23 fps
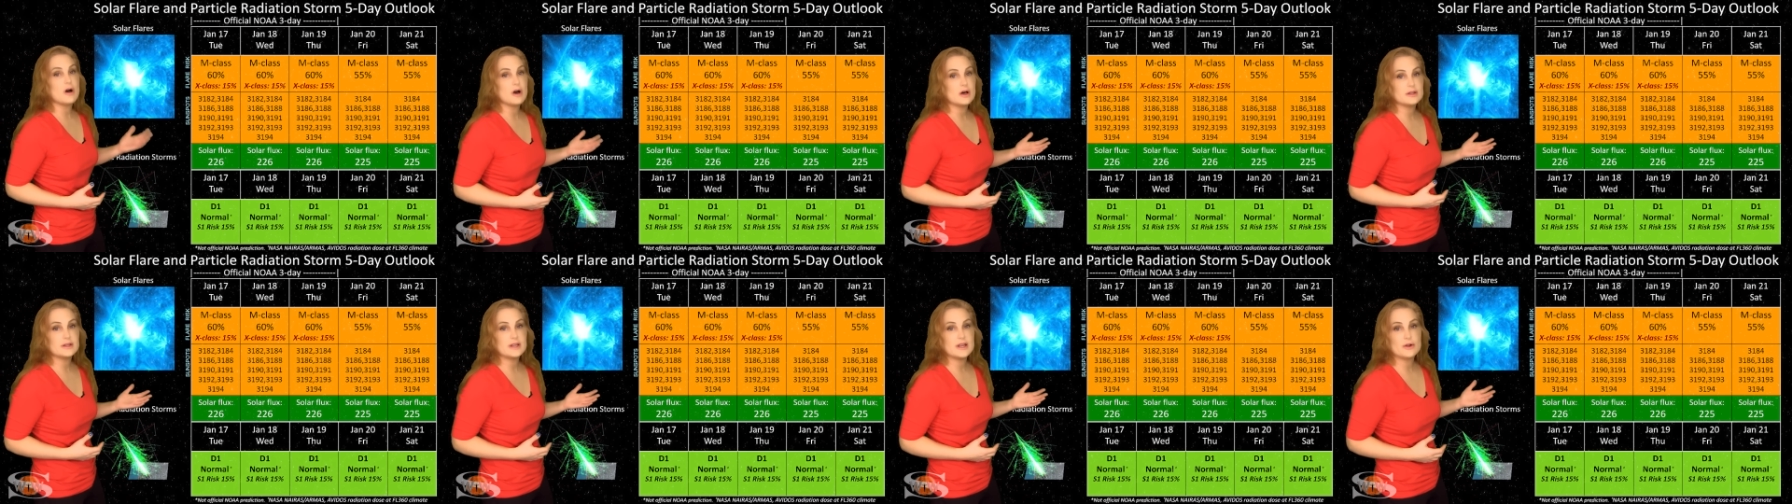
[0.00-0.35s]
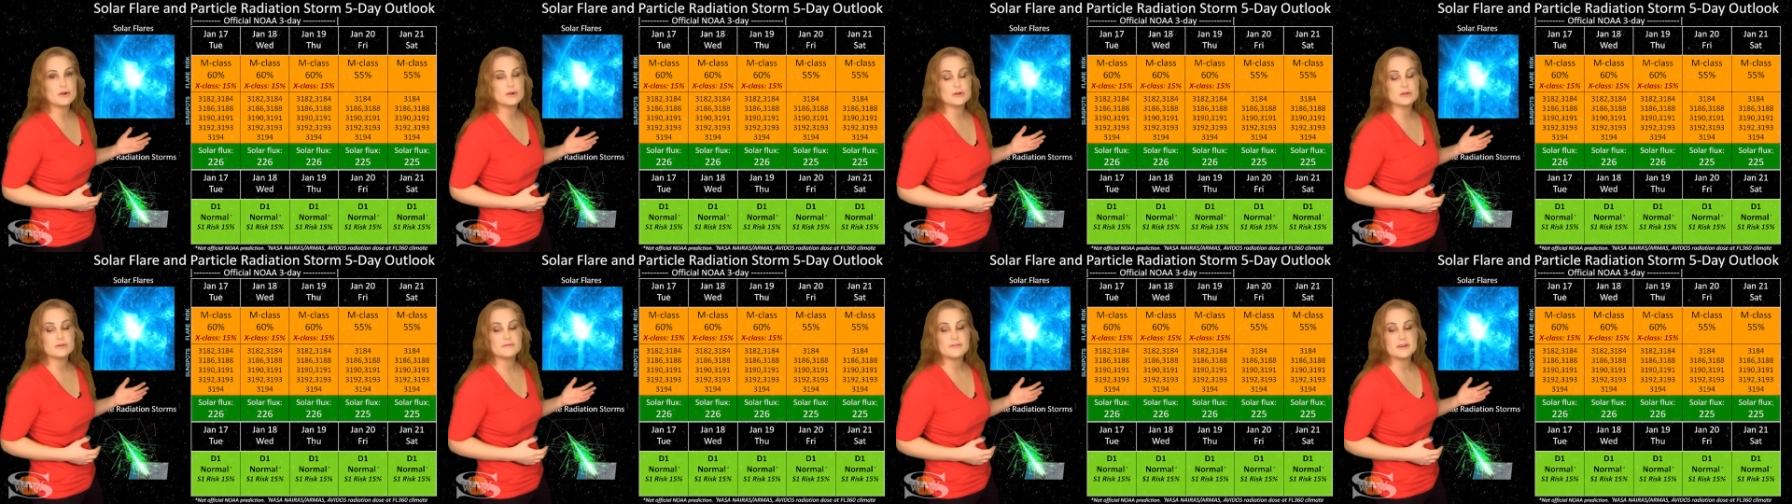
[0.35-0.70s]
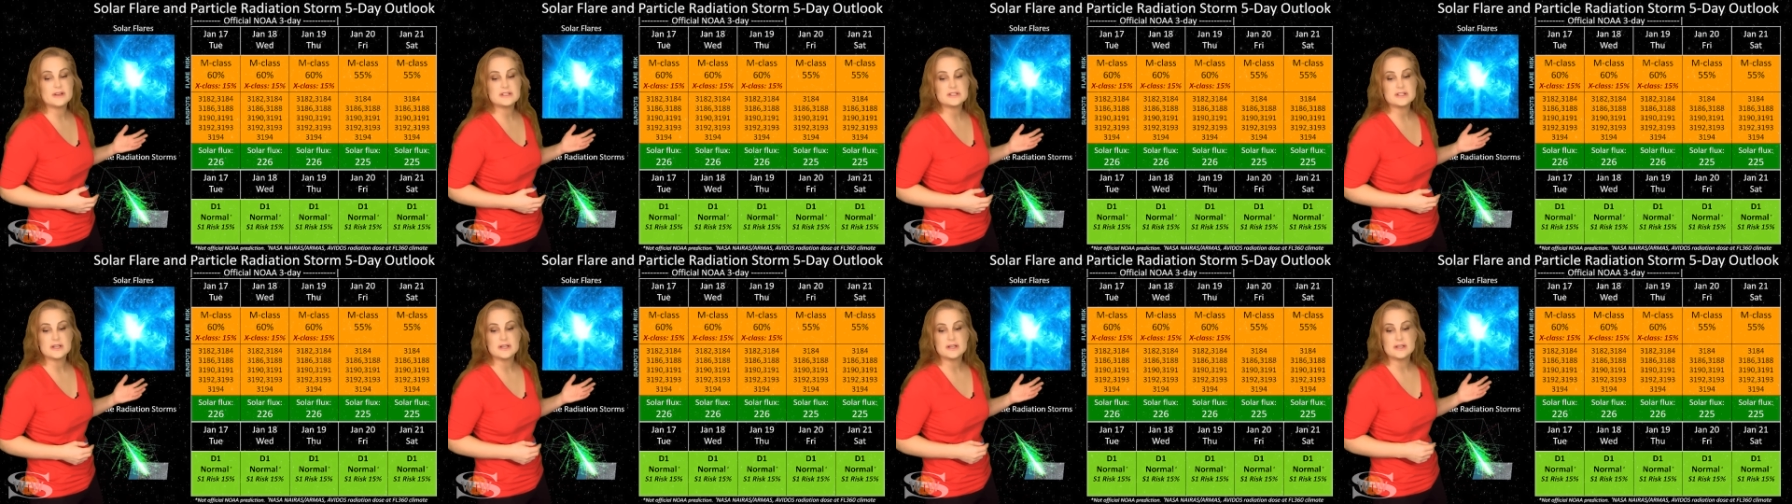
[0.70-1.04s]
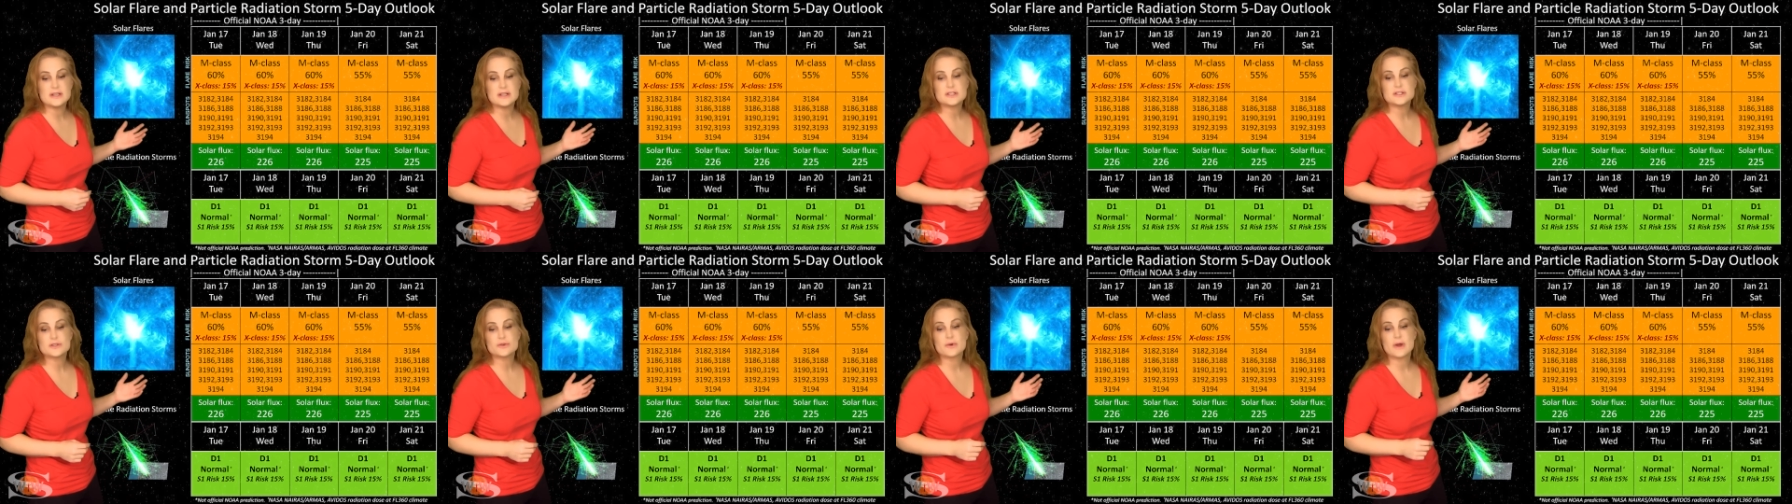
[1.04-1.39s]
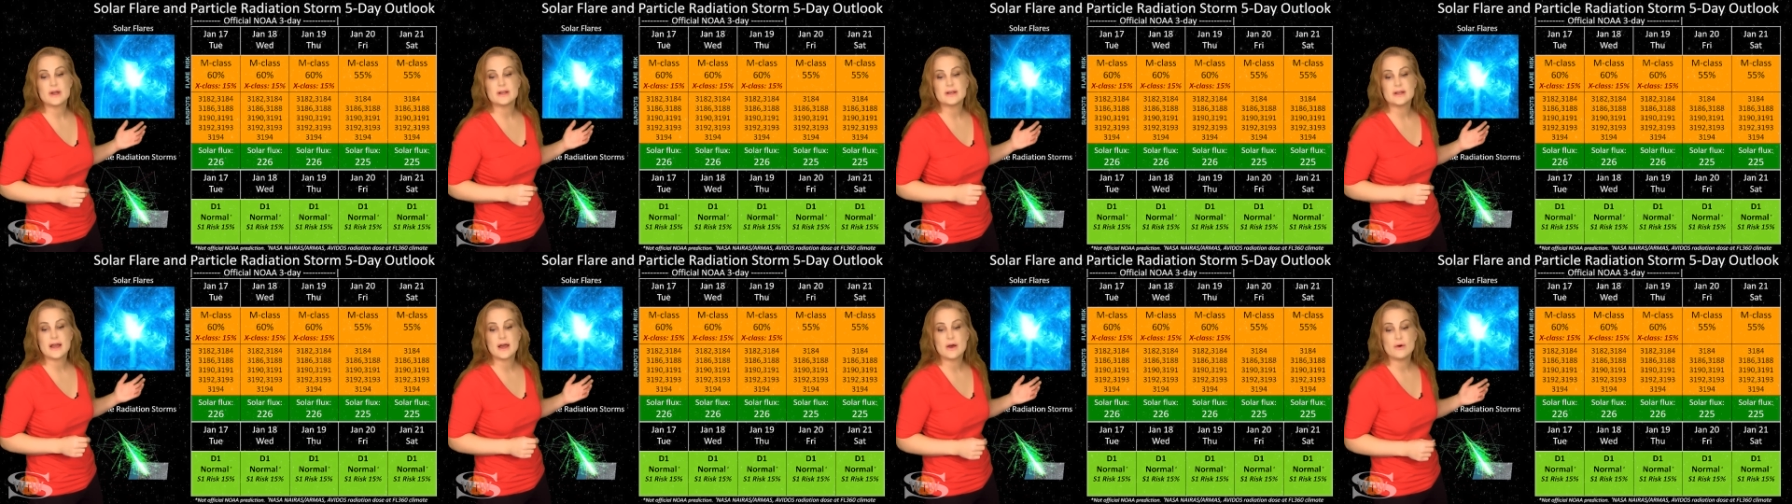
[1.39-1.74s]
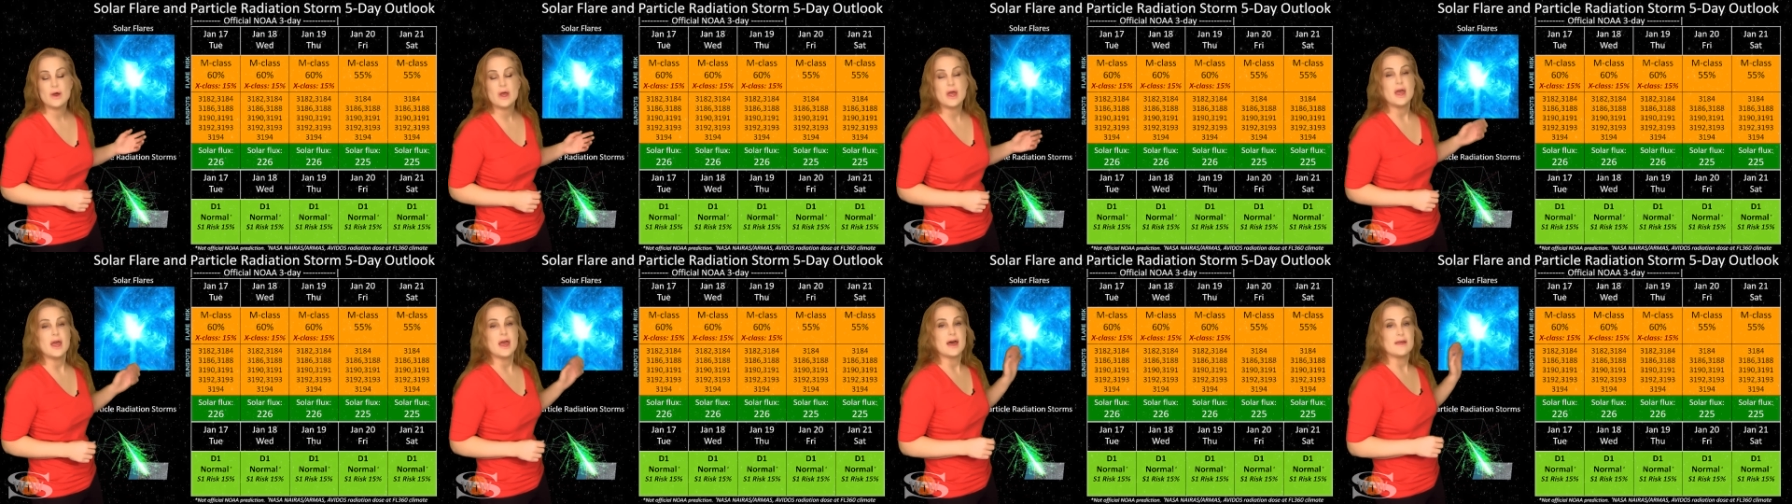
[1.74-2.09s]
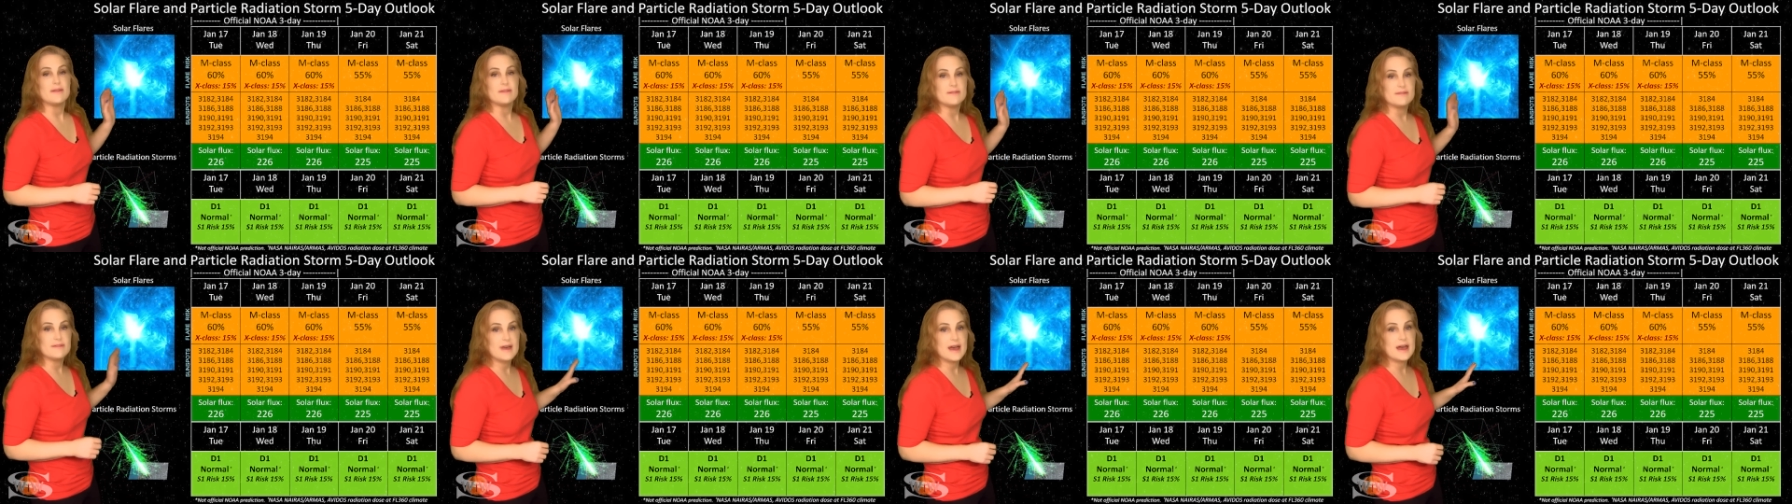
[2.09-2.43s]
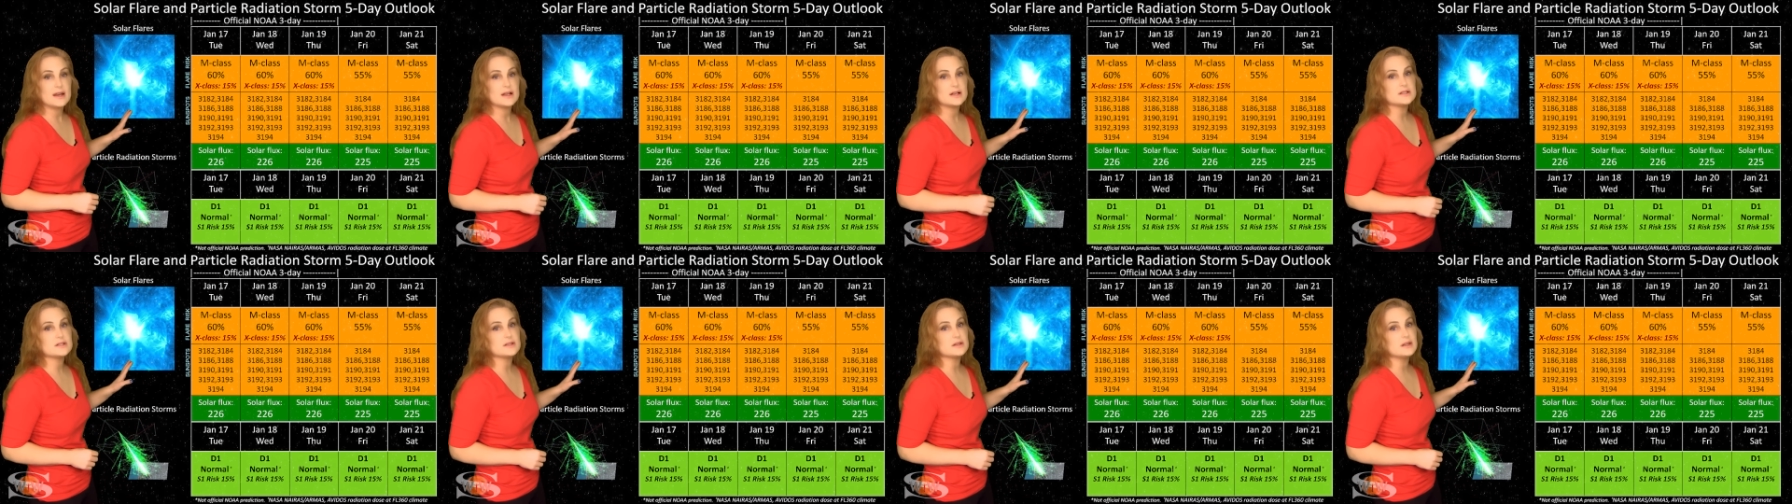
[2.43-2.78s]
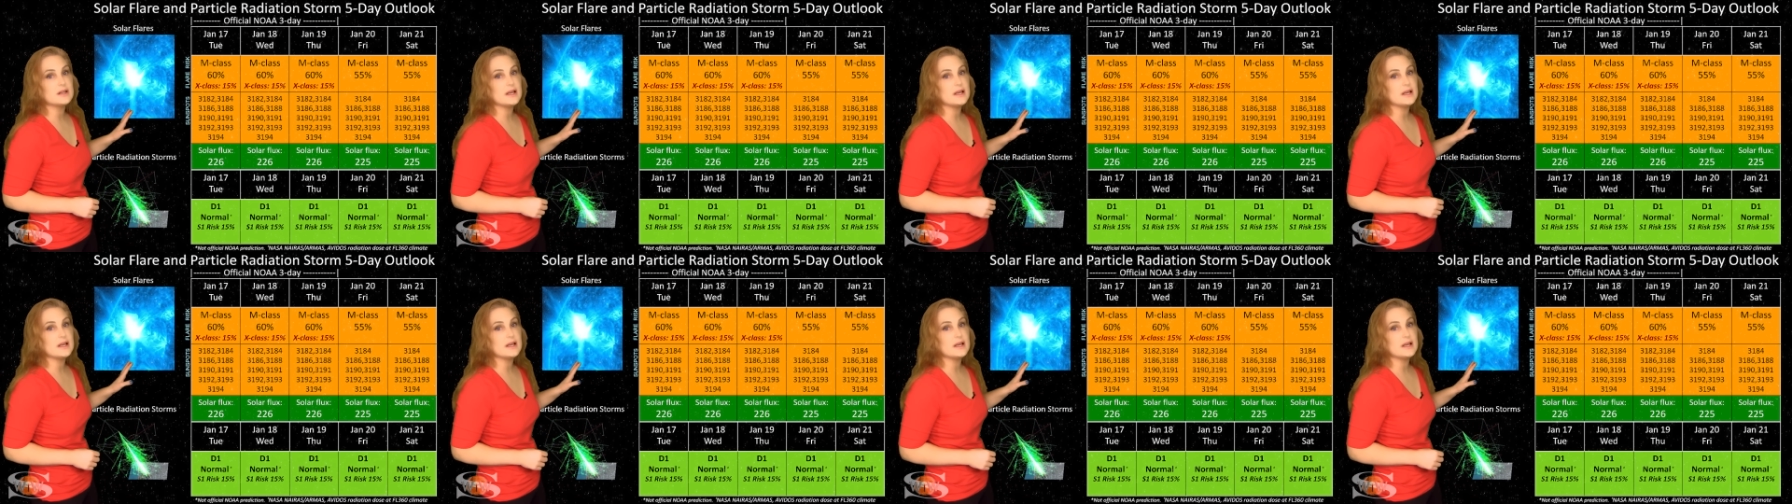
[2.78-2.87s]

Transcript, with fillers: on the Earth facing disk right now, and that is